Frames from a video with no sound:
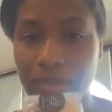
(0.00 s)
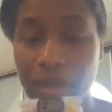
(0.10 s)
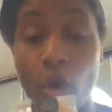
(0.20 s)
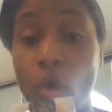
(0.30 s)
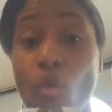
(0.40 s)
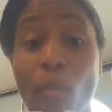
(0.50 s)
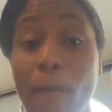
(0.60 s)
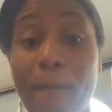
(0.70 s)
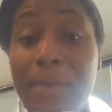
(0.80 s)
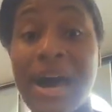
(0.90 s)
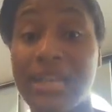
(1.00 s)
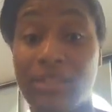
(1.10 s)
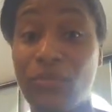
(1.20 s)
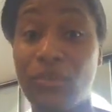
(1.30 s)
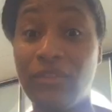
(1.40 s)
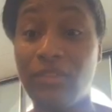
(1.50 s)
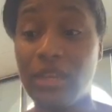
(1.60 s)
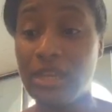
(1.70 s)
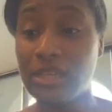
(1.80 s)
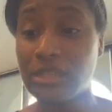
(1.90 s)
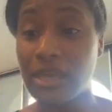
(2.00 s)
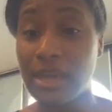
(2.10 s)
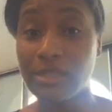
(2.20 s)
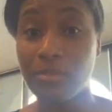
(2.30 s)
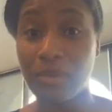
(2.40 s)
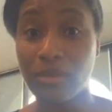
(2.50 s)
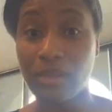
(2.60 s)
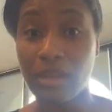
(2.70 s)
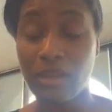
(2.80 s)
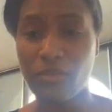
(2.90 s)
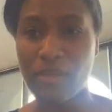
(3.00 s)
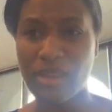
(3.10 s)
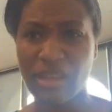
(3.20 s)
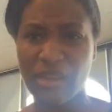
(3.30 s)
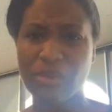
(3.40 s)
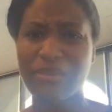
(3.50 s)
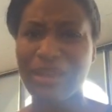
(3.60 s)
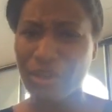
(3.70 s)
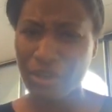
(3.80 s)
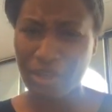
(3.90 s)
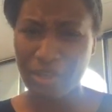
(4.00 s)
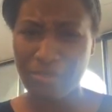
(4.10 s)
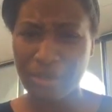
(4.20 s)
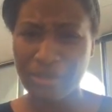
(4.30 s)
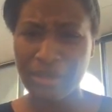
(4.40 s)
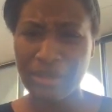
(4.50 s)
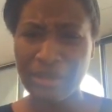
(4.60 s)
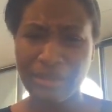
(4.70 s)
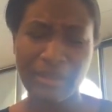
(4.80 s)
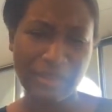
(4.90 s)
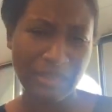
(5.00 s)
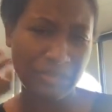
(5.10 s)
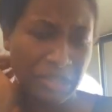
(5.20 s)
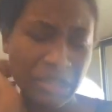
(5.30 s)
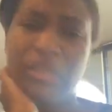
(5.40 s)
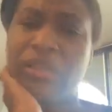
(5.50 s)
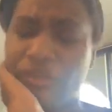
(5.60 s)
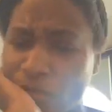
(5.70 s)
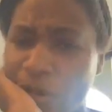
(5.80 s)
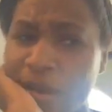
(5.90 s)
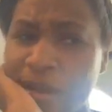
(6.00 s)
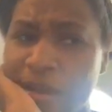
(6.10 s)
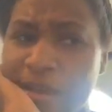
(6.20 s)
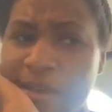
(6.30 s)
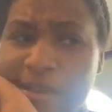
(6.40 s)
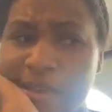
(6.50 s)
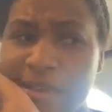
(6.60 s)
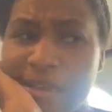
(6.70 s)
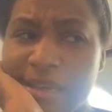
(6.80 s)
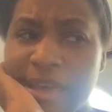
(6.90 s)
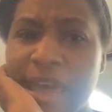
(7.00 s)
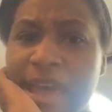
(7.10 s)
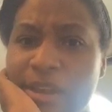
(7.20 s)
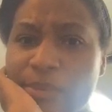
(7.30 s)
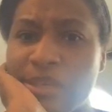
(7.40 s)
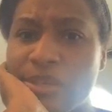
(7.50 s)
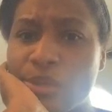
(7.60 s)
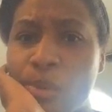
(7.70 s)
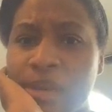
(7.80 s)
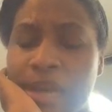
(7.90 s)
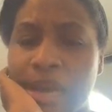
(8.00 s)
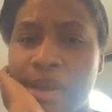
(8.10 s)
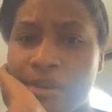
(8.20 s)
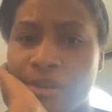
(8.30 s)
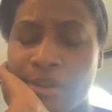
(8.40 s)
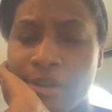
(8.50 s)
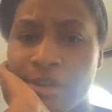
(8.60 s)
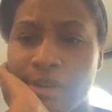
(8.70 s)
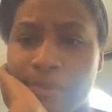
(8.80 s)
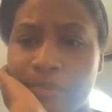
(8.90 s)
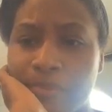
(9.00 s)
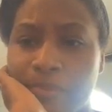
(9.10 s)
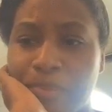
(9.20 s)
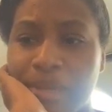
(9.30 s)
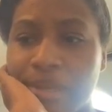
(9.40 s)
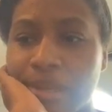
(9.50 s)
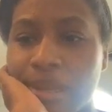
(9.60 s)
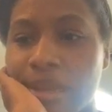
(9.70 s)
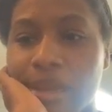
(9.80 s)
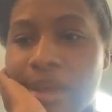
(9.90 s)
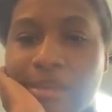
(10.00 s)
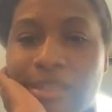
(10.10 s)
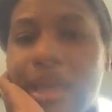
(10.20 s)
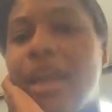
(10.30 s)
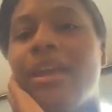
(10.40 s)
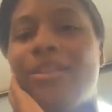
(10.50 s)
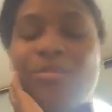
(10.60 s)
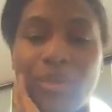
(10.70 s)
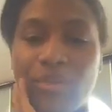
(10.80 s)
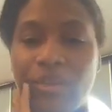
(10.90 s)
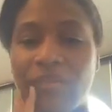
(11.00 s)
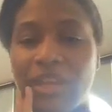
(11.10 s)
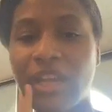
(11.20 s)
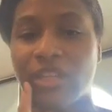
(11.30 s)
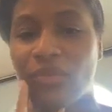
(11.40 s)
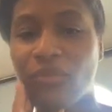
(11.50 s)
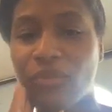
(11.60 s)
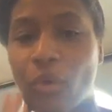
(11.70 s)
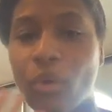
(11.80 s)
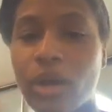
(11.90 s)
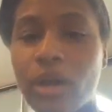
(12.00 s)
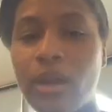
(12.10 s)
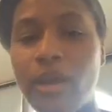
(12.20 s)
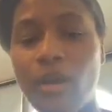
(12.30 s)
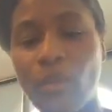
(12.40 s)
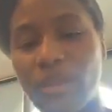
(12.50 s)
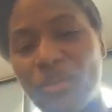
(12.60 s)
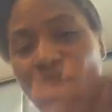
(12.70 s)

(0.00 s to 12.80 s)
a whole box full of these as a birthday gift for me. I think it was my 30th birthday. I think that's what she did it for. It had it was either 29 or 30, but like I sat in the middle of the kitchen floor with the